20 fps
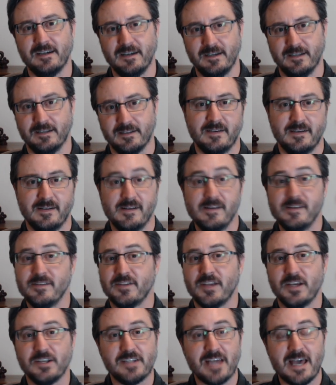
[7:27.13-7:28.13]
hunt.
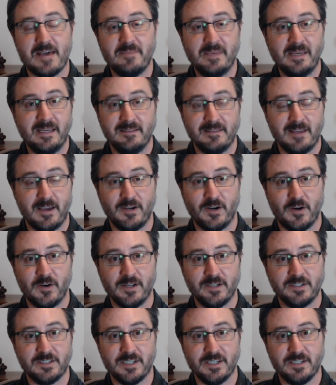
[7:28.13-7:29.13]
Does that mean they don't
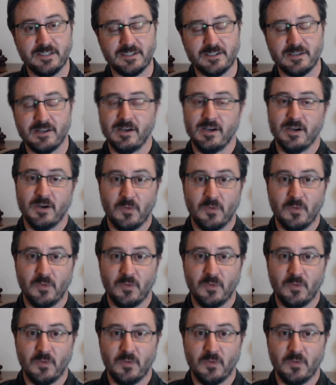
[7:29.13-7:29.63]
exist?